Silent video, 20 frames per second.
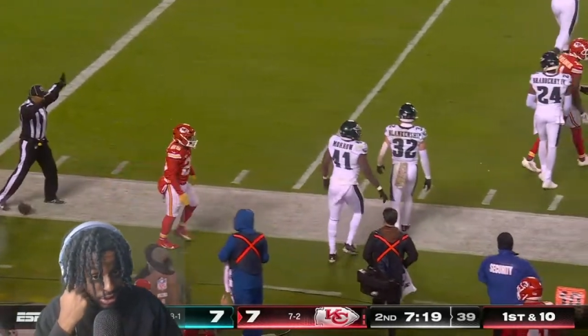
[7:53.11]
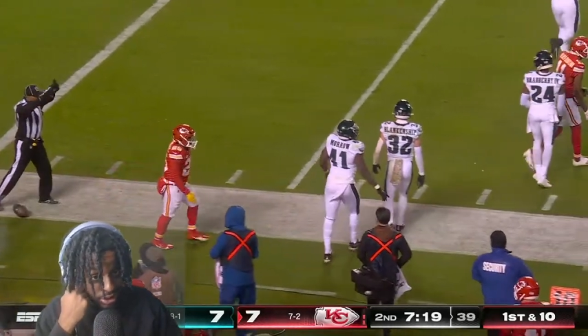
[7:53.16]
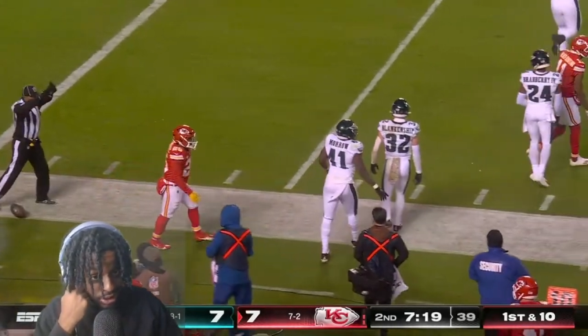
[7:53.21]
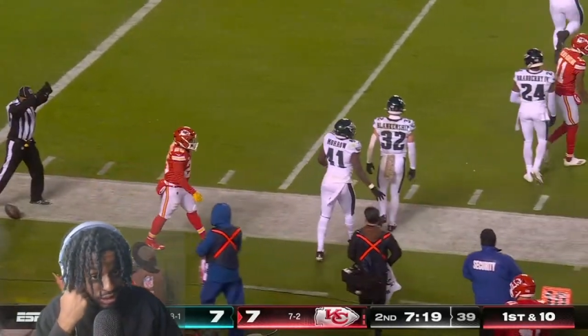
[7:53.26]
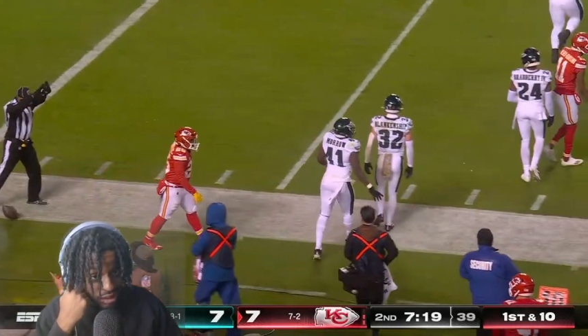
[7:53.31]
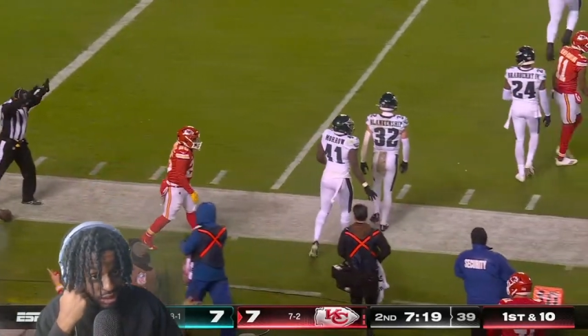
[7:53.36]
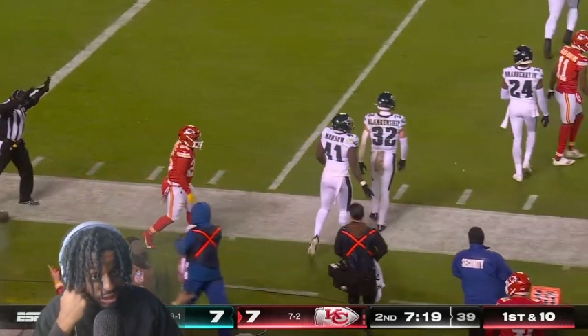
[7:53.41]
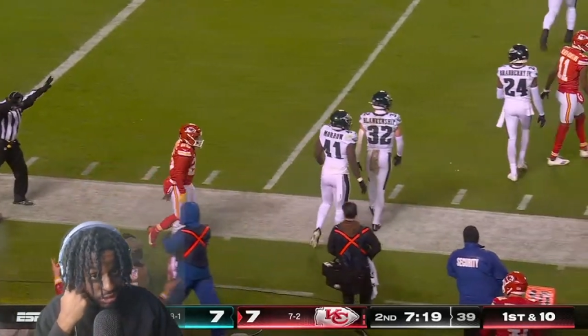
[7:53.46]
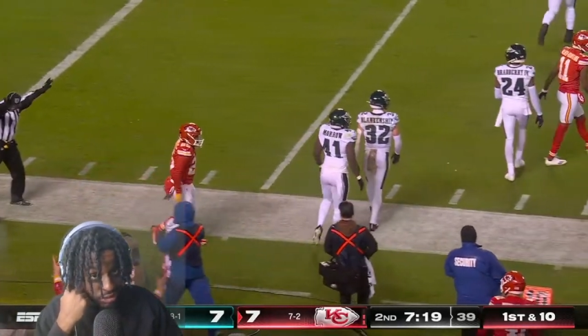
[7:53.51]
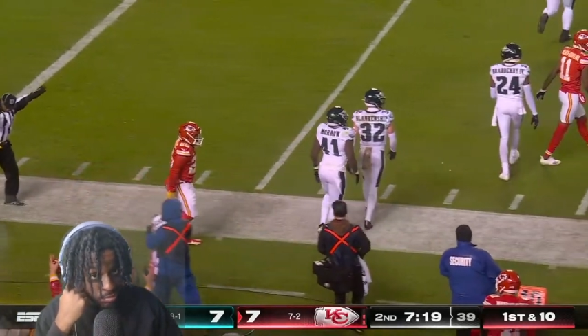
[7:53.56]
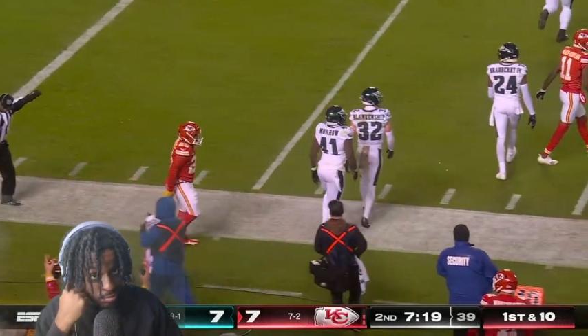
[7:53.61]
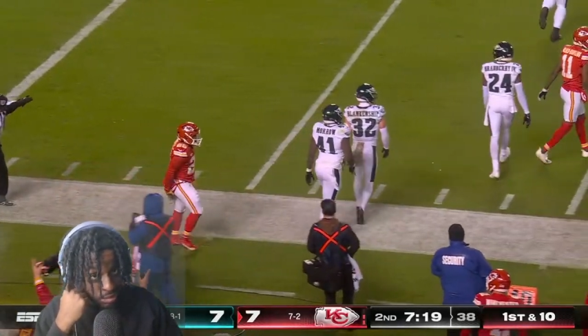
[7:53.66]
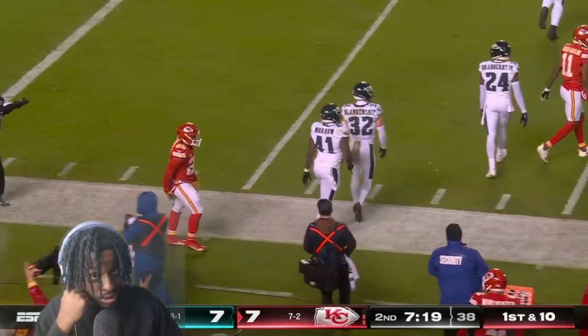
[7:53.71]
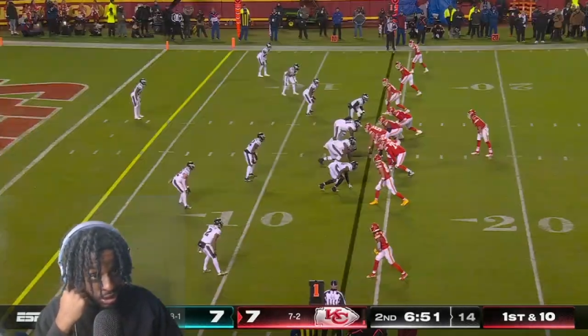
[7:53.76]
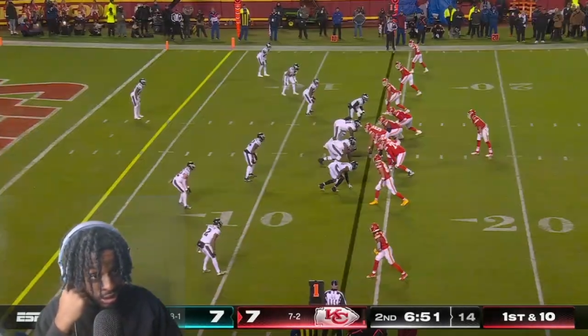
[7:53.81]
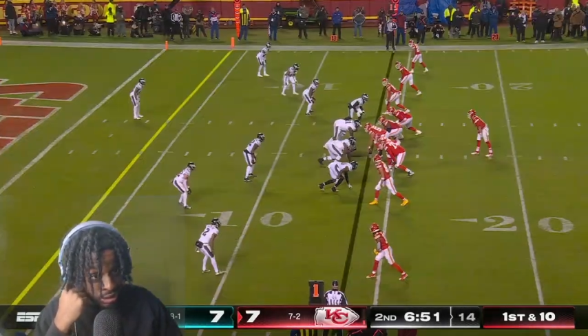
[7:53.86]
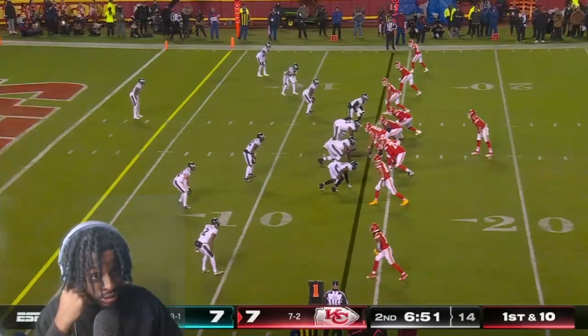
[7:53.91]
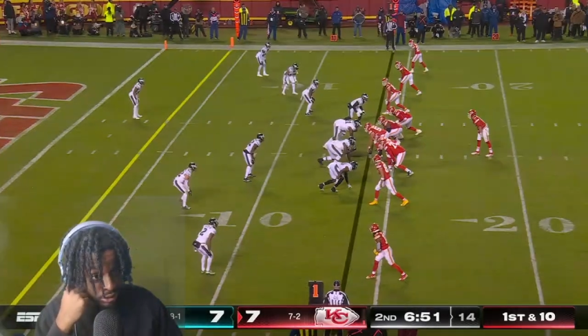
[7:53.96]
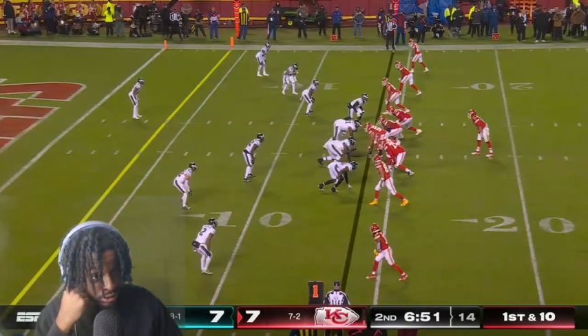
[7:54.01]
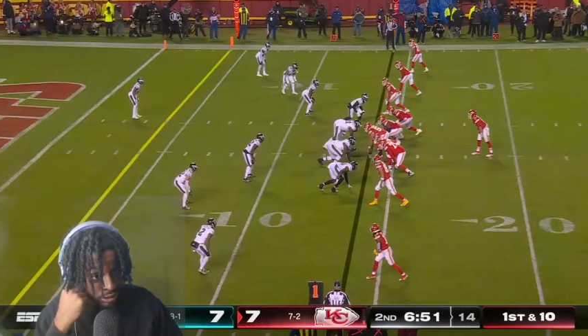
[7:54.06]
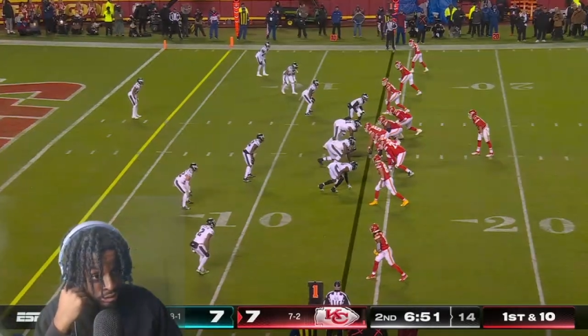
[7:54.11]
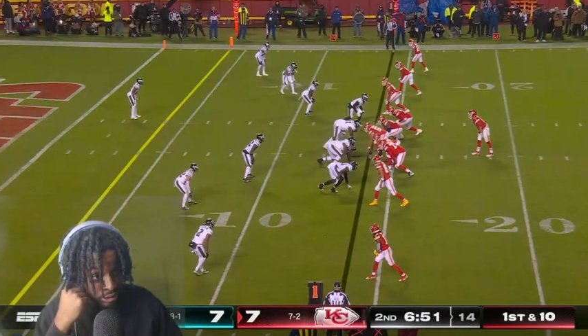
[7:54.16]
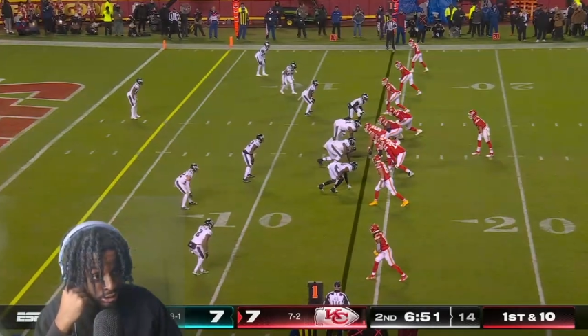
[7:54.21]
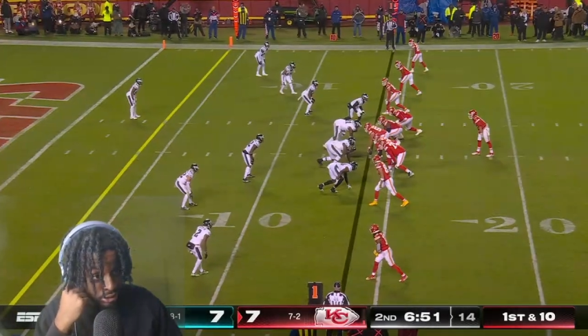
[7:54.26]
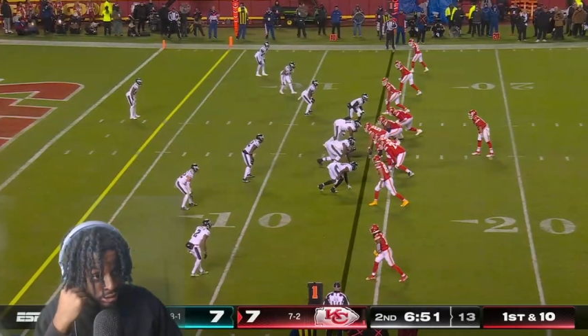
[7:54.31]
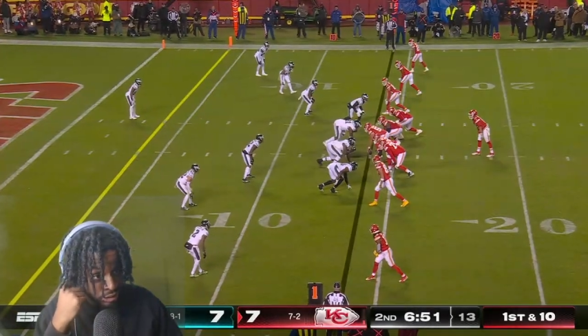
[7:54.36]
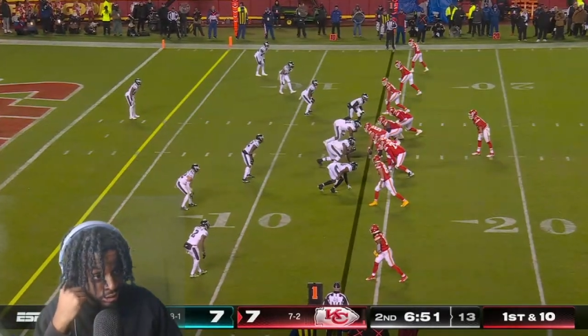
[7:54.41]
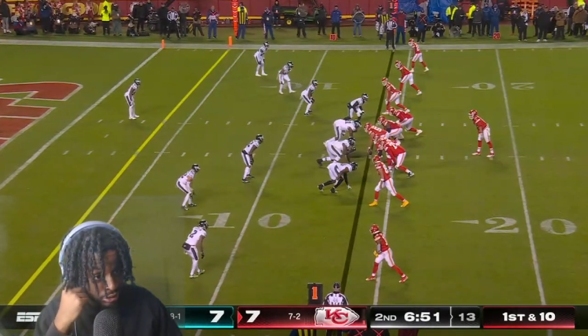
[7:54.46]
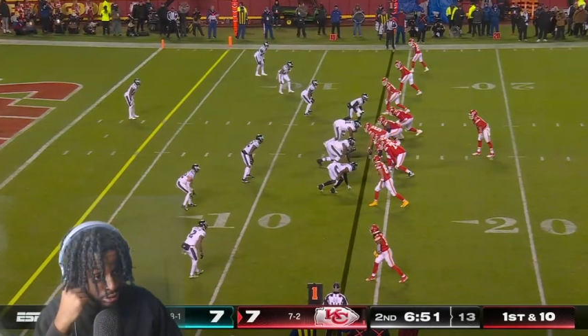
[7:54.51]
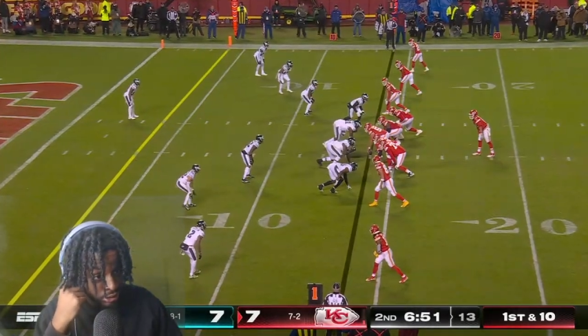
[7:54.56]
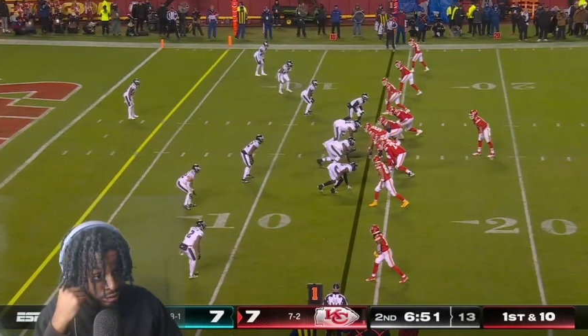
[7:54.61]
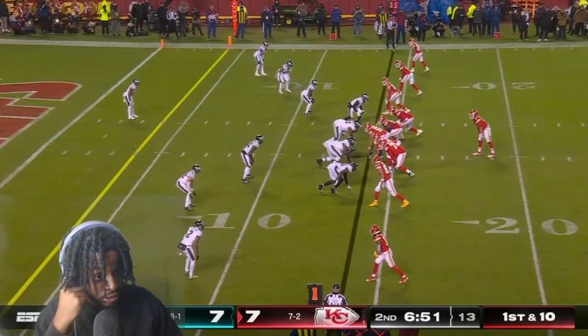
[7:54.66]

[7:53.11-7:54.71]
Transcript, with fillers: that nigga was blocking over there.